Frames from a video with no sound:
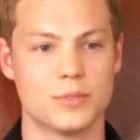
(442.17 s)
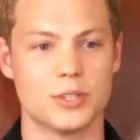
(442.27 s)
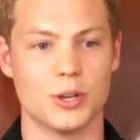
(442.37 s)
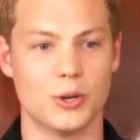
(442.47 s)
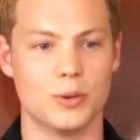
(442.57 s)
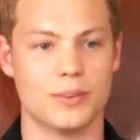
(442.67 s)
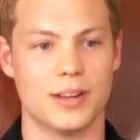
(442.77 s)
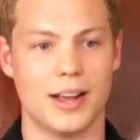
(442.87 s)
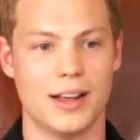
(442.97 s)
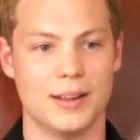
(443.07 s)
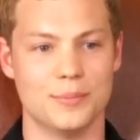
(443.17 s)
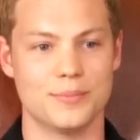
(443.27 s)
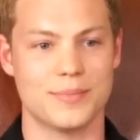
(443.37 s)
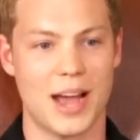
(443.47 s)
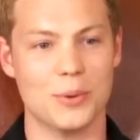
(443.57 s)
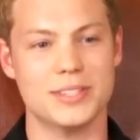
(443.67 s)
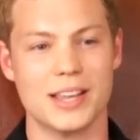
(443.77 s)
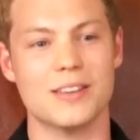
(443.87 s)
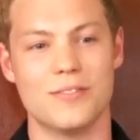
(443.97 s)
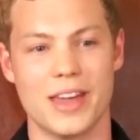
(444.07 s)
So um, I would
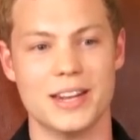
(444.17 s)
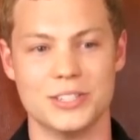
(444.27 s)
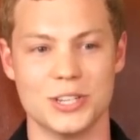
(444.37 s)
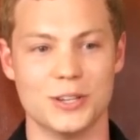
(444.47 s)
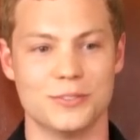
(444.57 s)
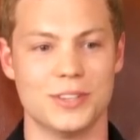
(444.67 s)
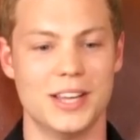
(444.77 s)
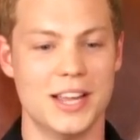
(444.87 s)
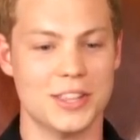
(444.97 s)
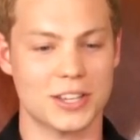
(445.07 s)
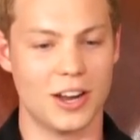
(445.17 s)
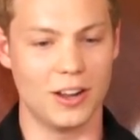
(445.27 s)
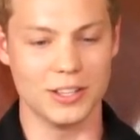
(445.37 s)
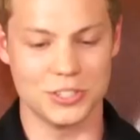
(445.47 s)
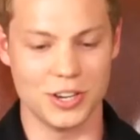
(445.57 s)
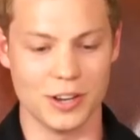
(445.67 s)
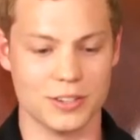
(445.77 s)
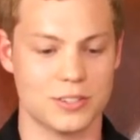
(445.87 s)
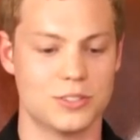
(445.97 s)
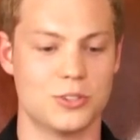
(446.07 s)
take advantage of the college
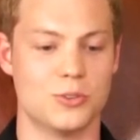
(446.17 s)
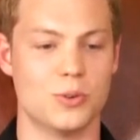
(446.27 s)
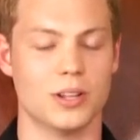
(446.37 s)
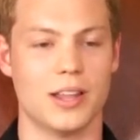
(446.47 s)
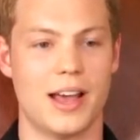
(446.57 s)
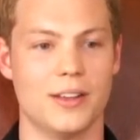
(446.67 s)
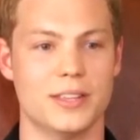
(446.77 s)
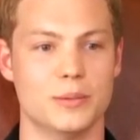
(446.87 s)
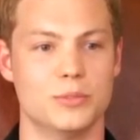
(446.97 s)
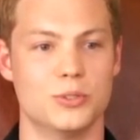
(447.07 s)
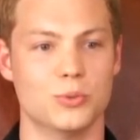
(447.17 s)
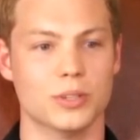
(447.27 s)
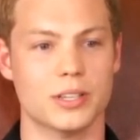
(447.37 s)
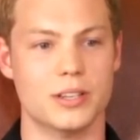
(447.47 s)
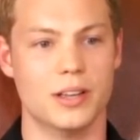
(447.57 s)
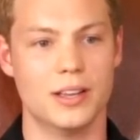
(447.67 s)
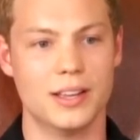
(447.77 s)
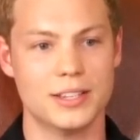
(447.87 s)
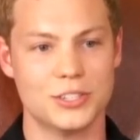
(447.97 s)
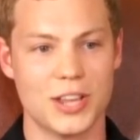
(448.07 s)
years to allow them to really
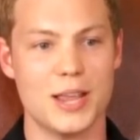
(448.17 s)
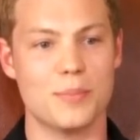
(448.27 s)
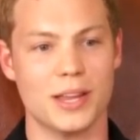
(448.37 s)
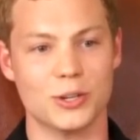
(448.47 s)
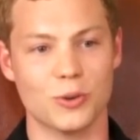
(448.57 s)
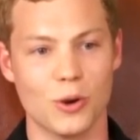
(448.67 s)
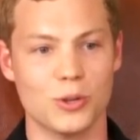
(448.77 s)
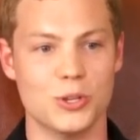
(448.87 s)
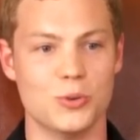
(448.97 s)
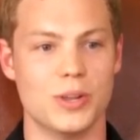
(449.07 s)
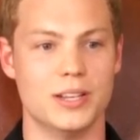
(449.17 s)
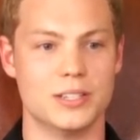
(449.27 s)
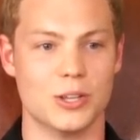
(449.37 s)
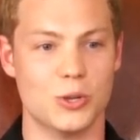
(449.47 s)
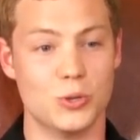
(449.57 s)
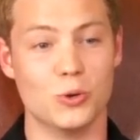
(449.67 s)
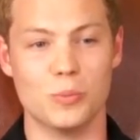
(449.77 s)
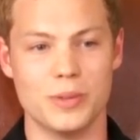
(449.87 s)
shape and grow you into who you'll